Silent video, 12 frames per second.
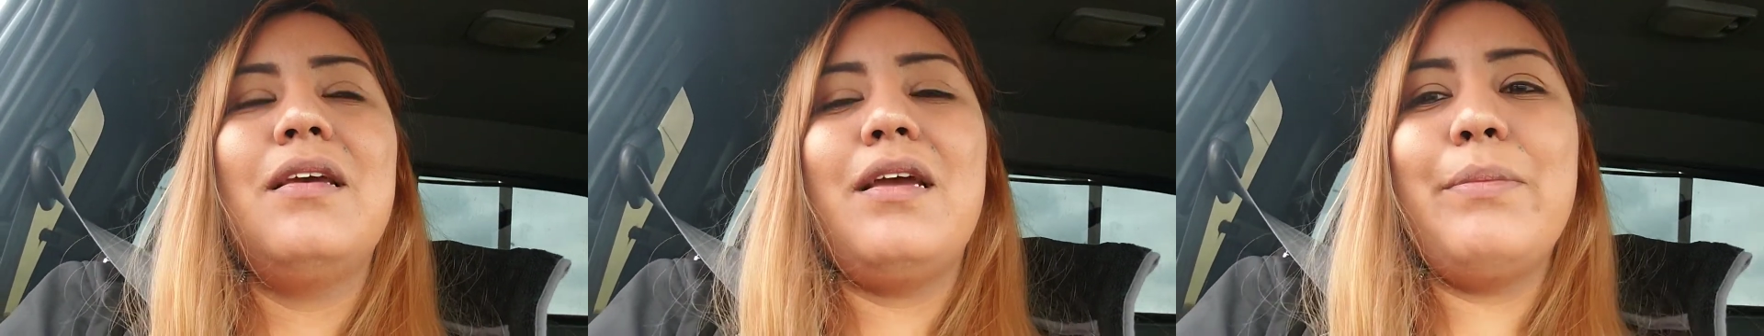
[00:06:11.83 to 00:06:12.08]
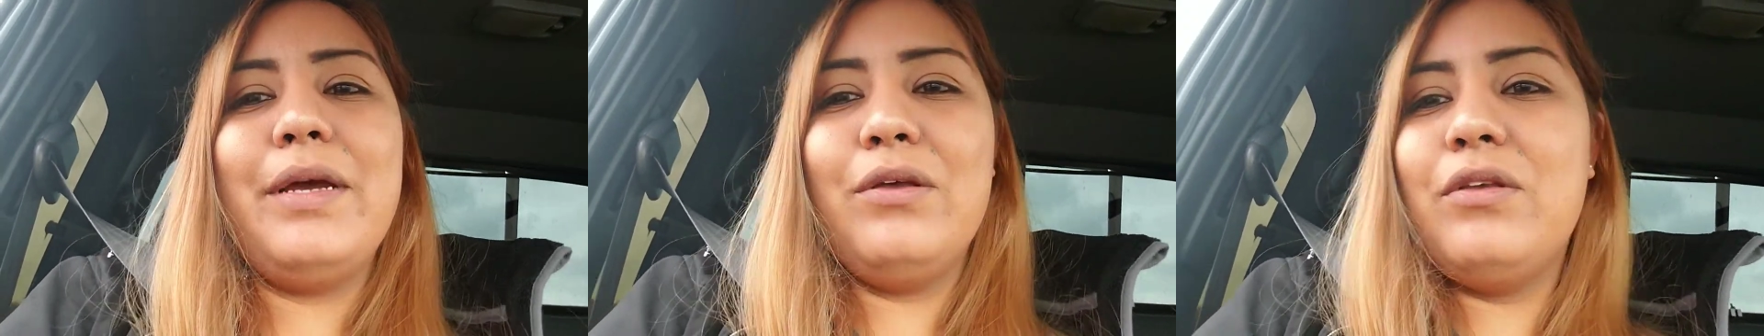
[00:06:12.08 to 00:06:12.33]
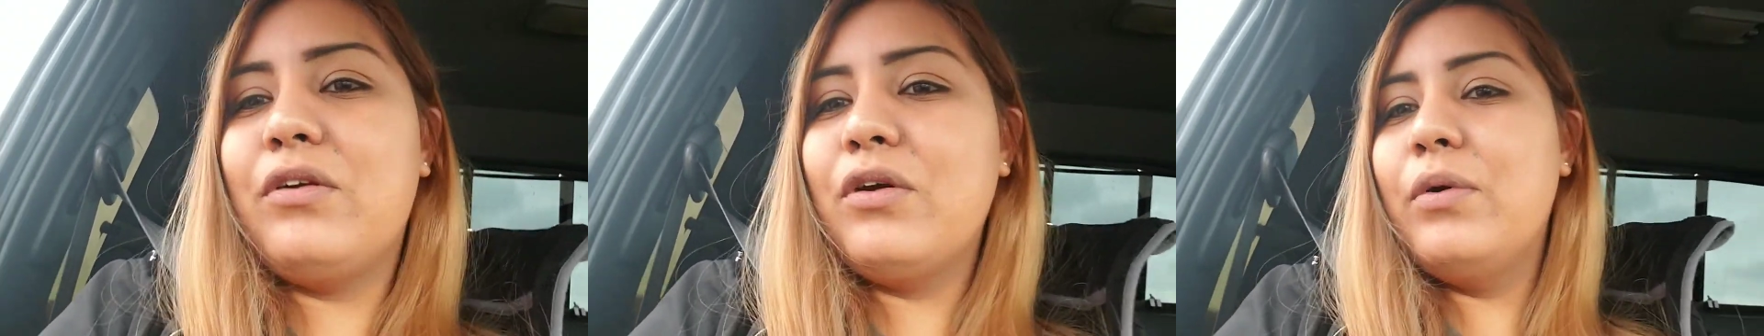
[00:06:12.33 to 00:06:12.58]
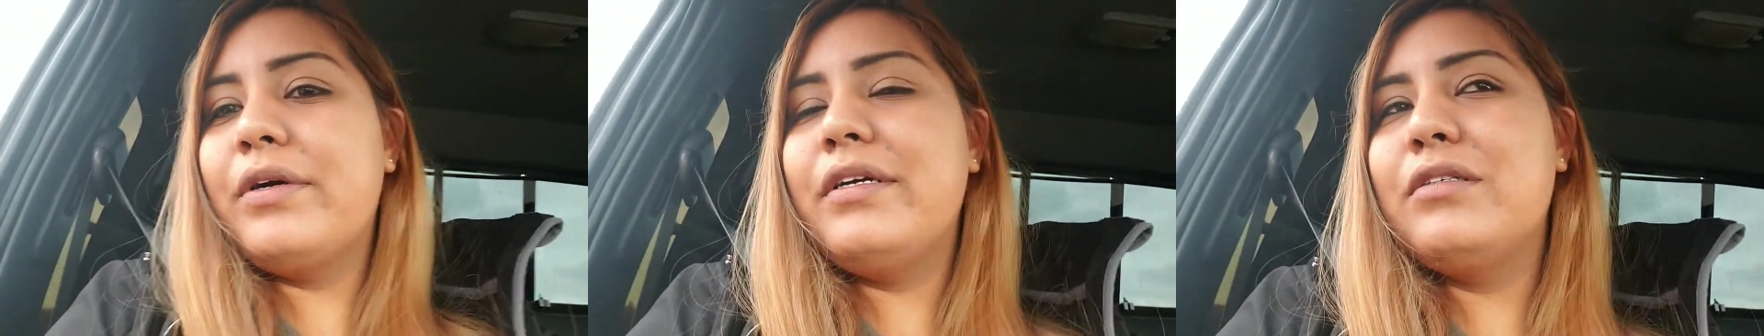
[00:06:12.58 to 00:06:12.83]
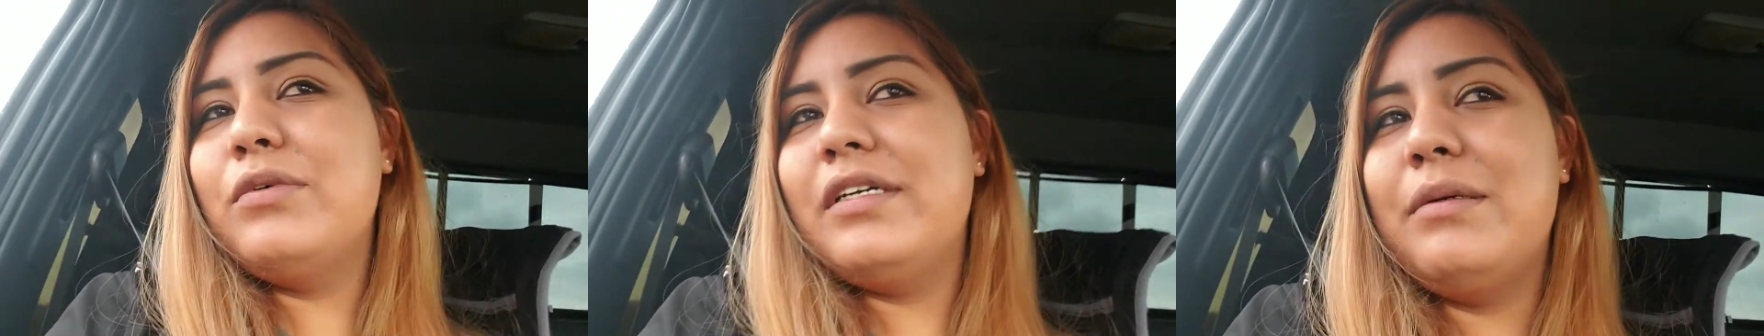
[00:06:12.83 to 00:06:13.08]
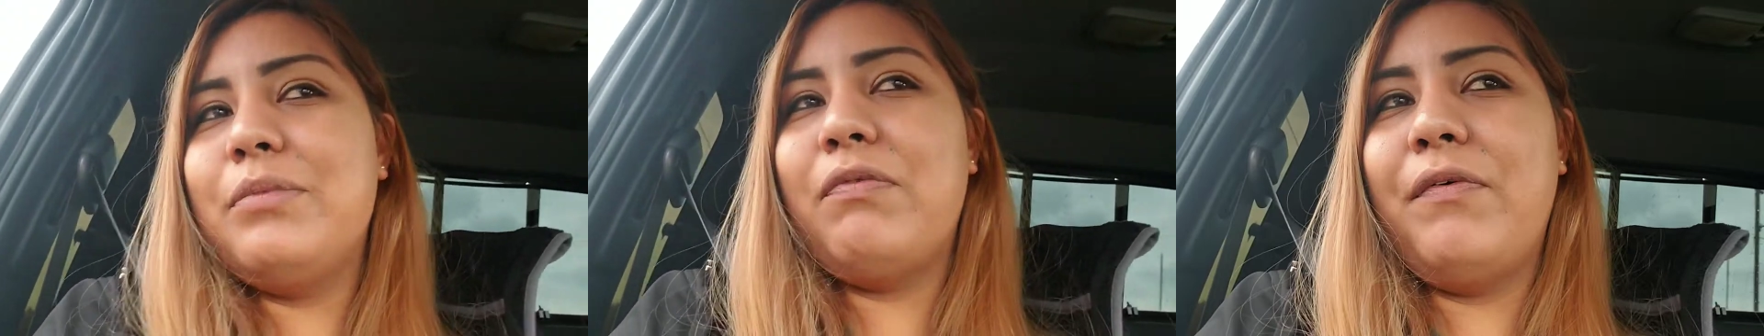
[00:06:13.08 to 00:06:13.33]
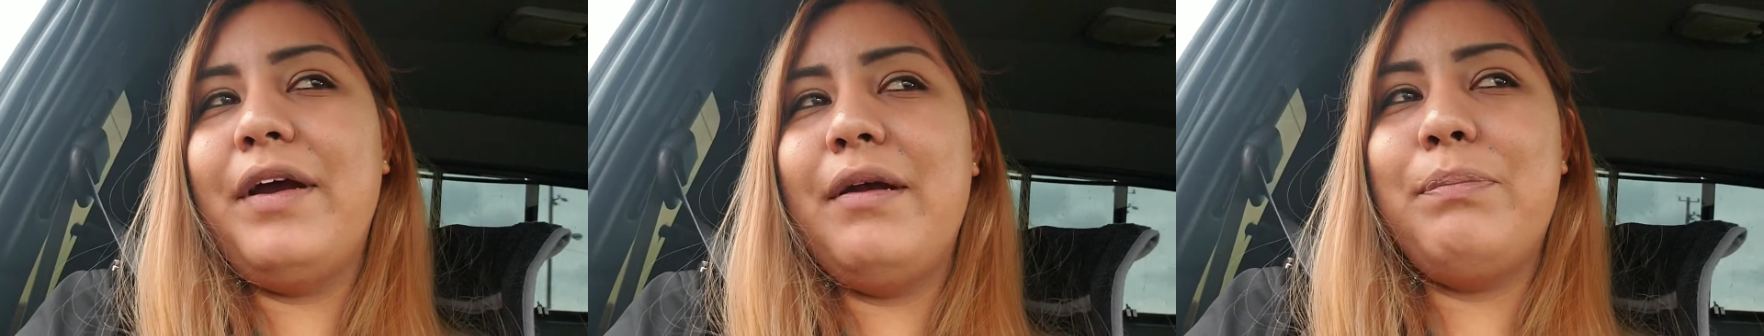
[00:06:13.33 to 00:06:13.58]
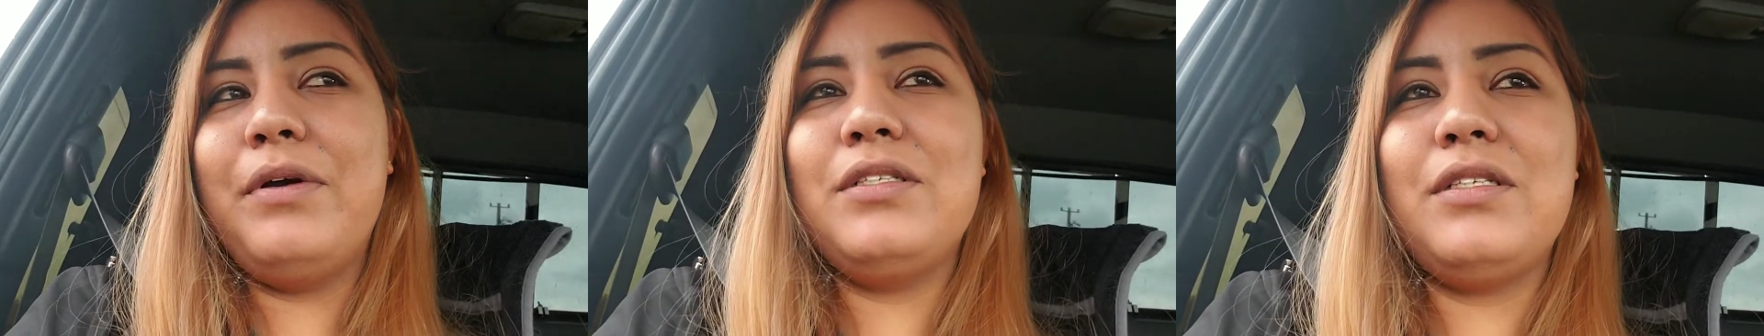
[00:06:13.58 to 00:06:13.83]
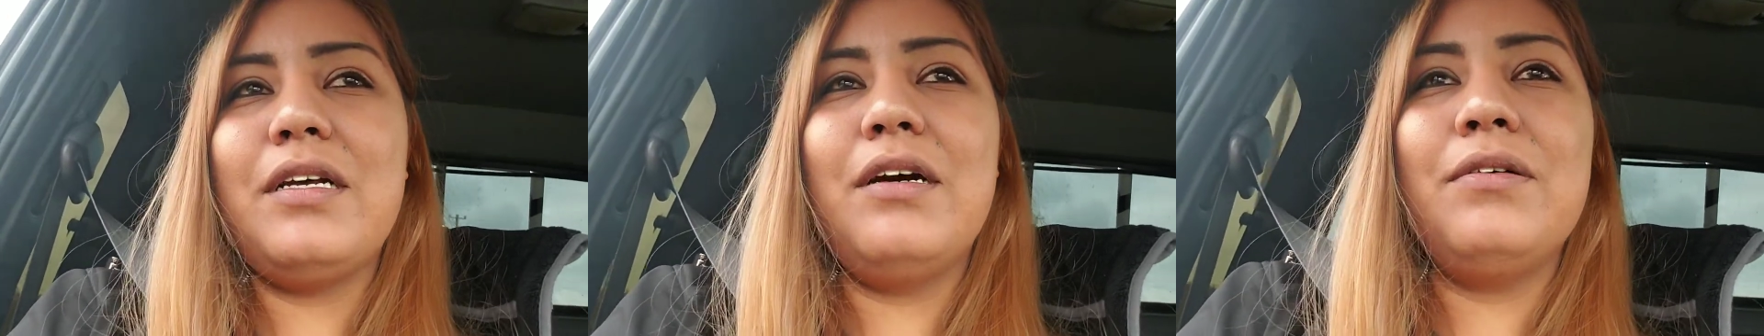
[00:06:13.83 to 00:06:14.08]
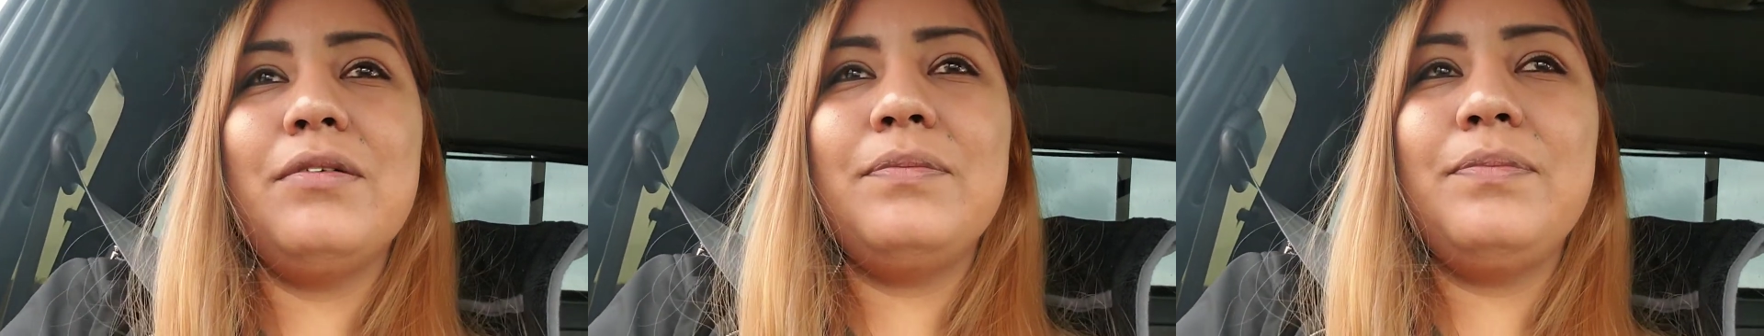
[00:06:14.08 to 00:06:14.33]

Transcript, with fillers: And my other coworkers, when before I punched out,